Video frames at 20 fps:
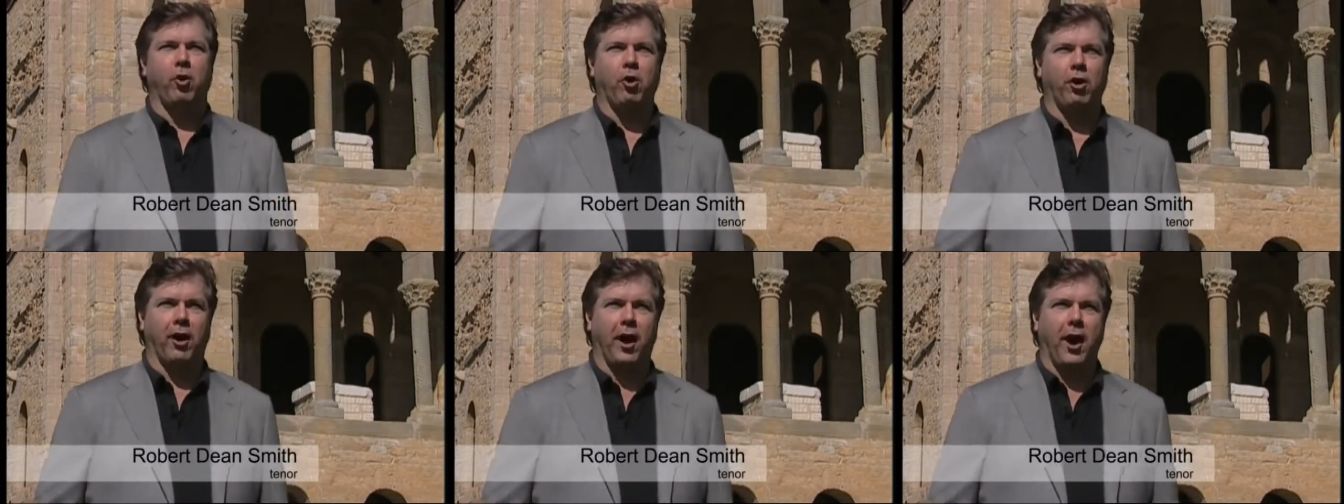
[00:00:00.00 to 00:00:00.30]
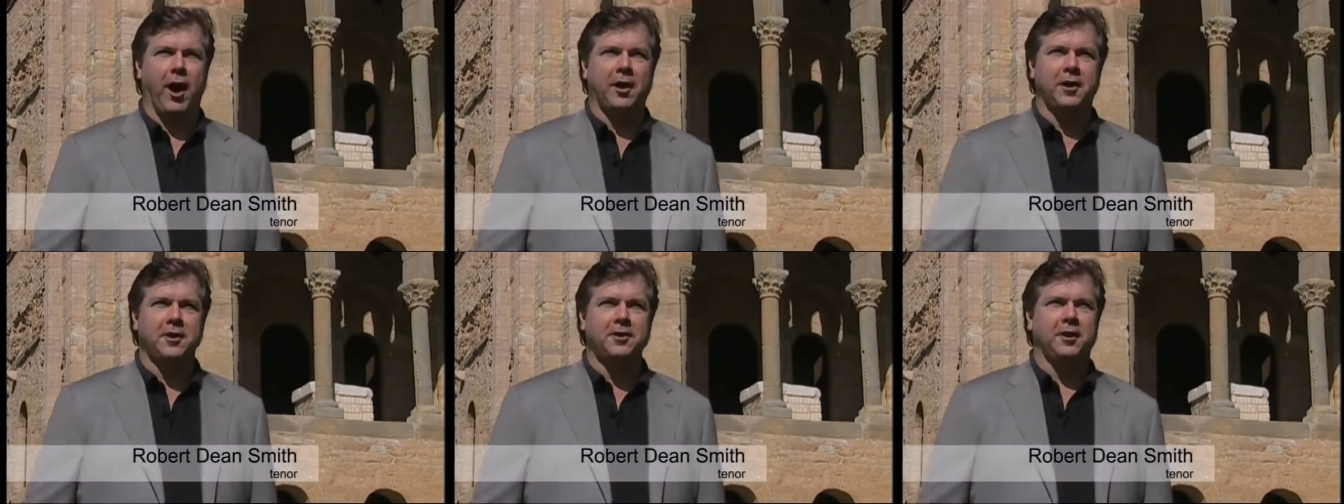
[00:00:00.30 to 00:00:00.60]

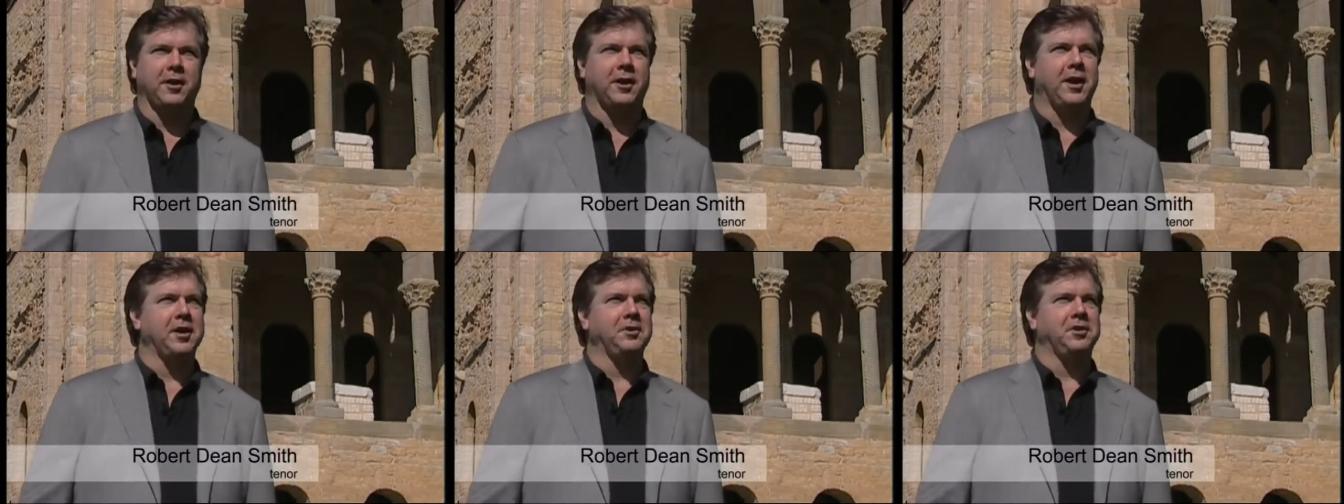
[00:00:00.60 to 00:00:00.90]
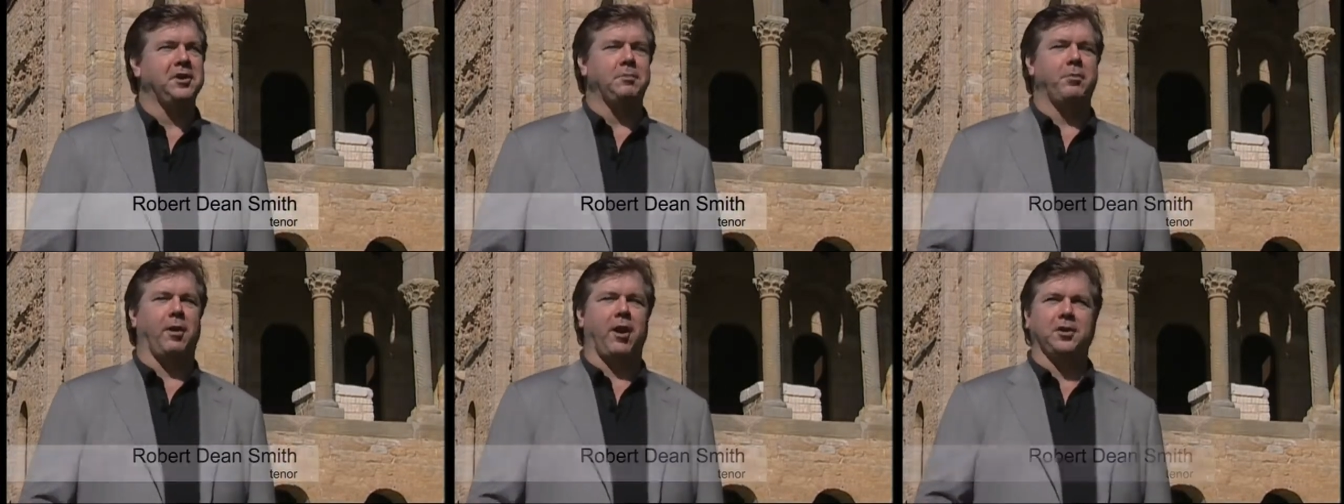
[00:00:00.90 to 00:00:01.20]
Er
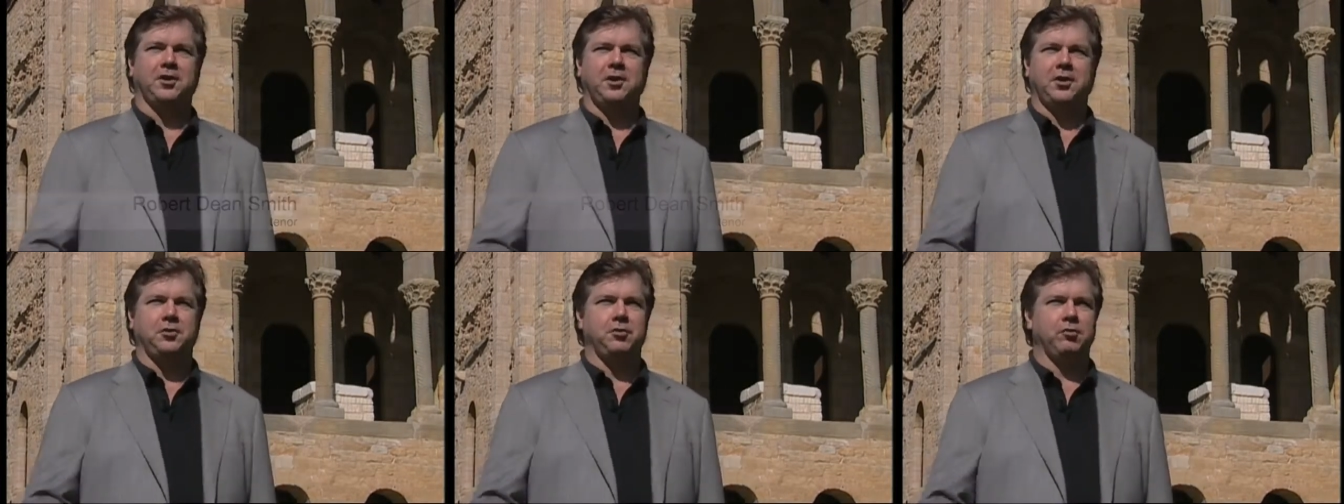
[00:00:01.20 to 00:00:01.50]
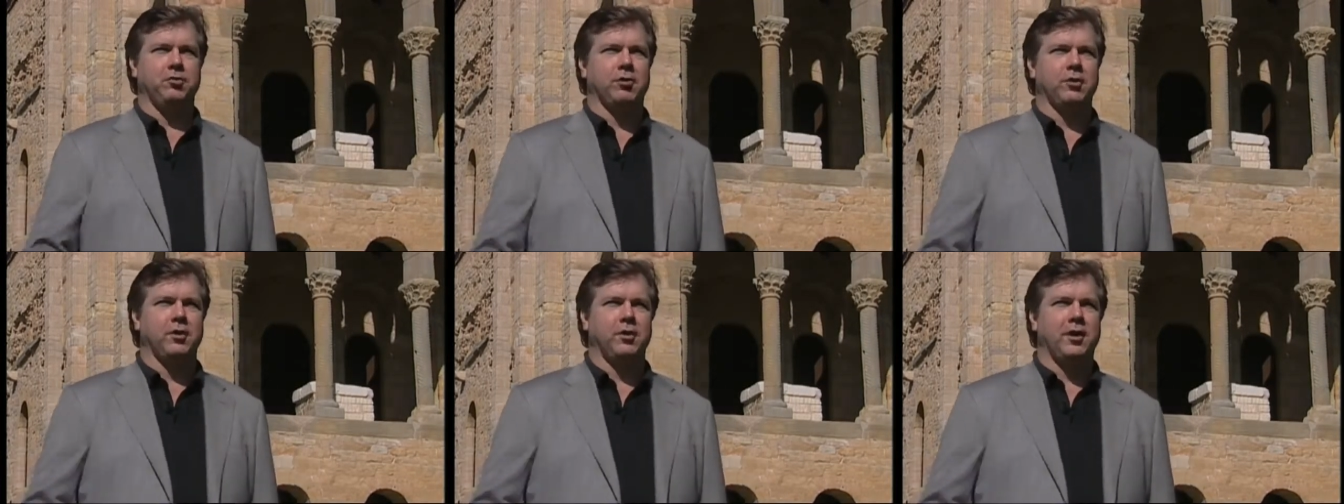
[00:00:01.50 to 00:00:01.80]
Maestro
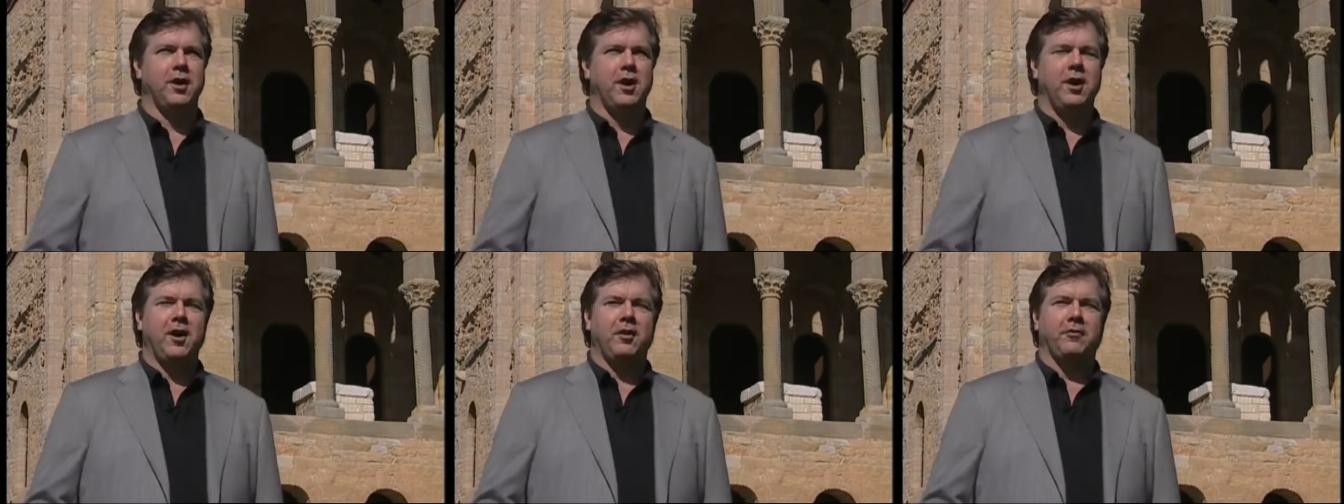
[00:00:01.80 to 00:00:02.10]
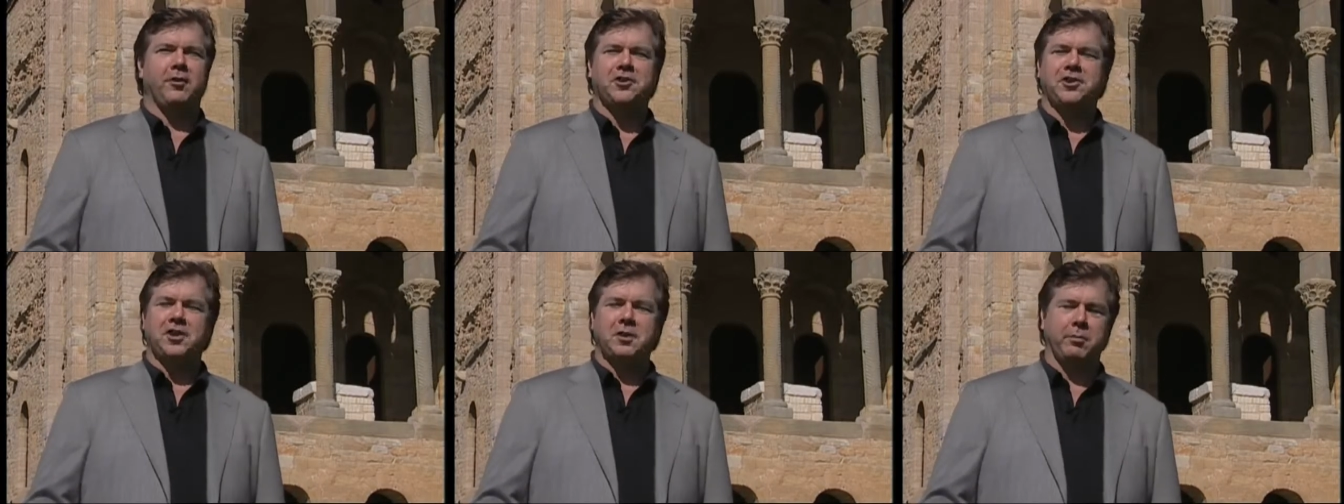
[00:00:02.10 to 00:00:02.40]
Haider plays the
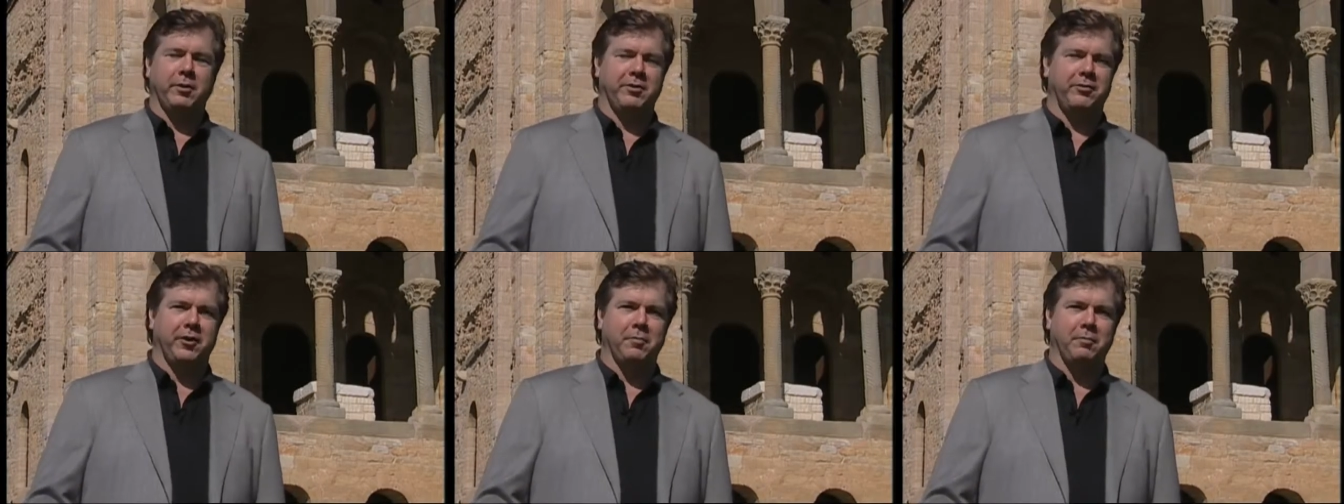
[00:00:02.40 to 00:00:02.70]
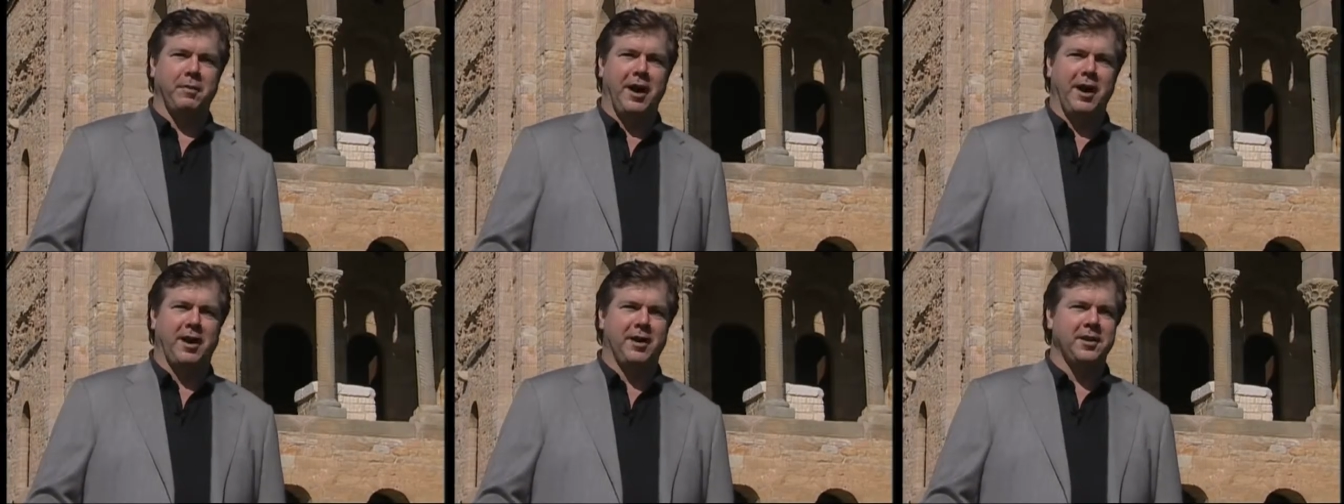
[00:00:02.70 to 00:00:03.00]
piano
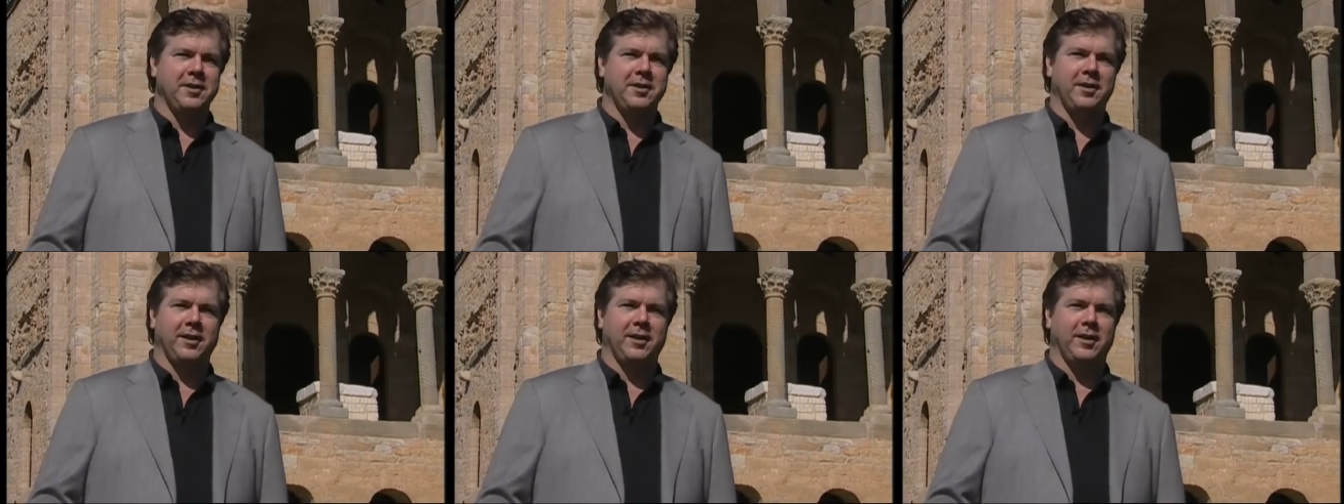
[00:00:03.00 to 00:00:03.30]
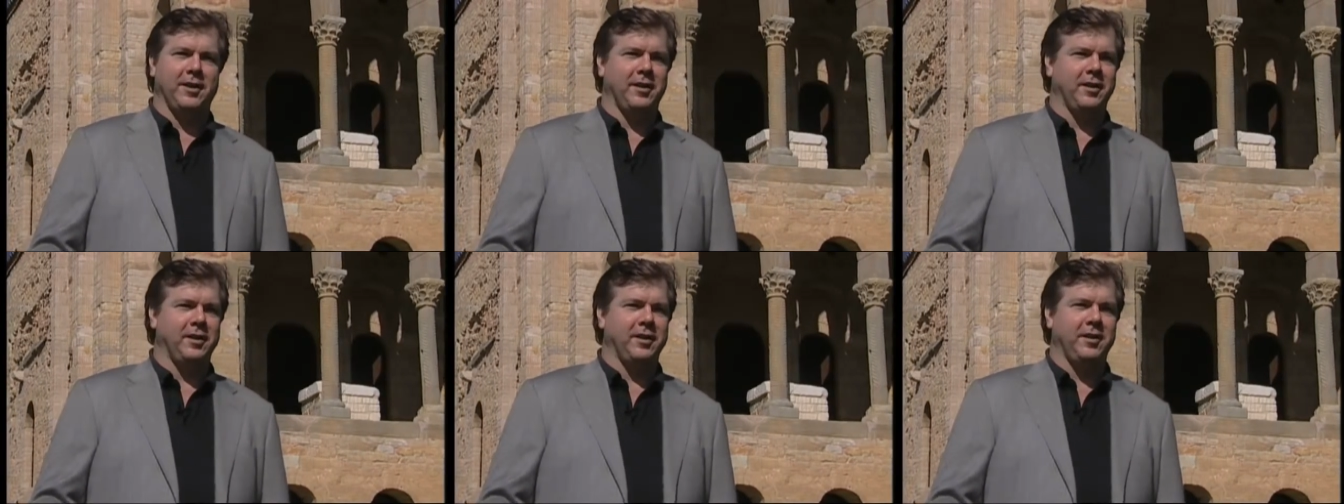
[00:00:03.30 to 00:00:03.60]
wonderfully,
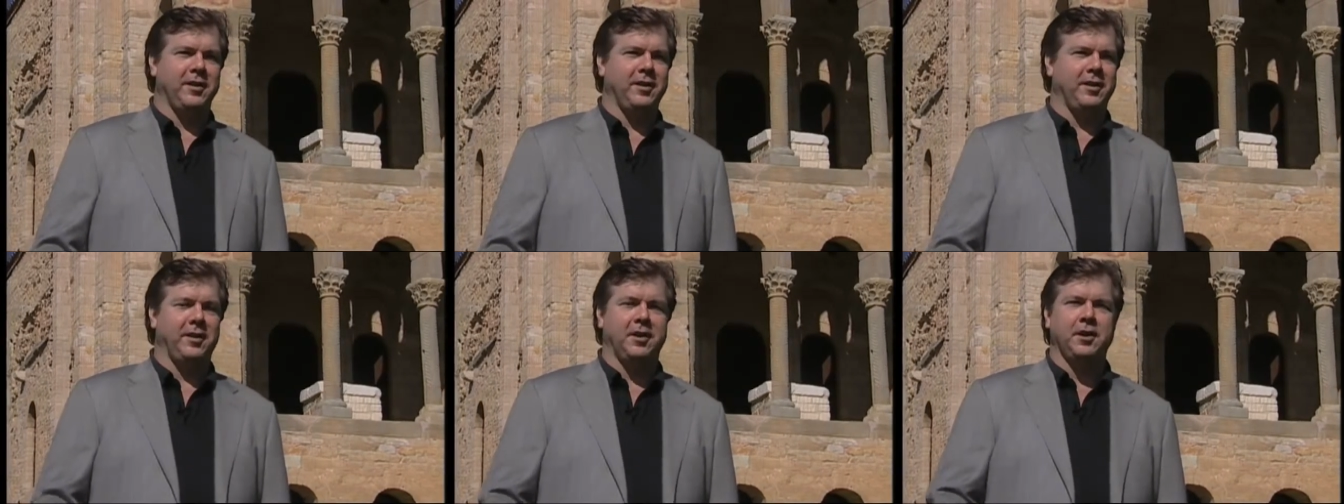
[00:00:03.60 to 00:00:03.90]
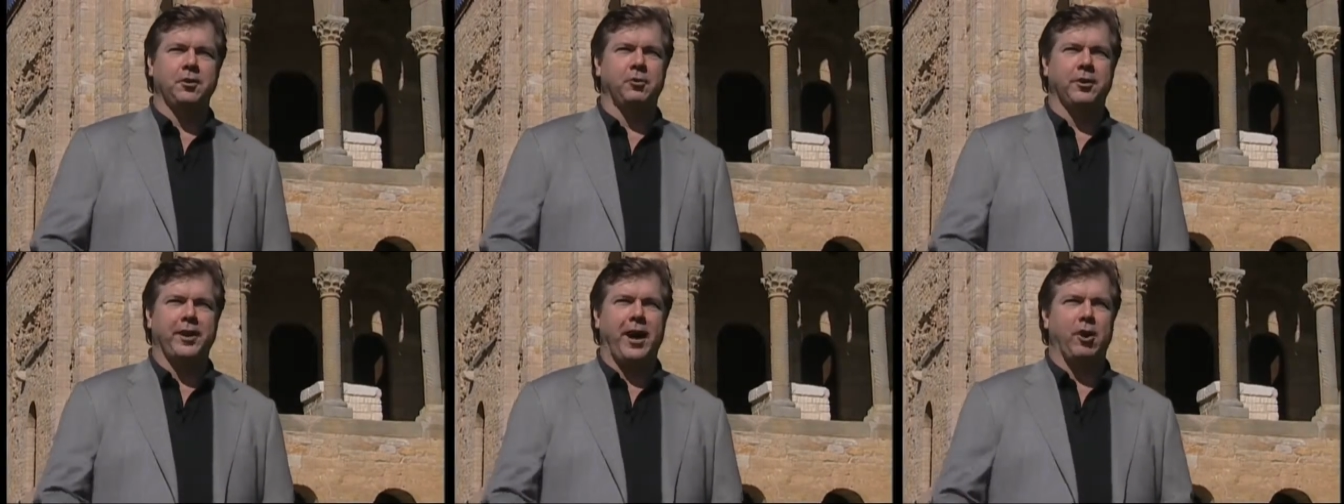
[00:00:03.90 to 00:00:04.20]
äh, always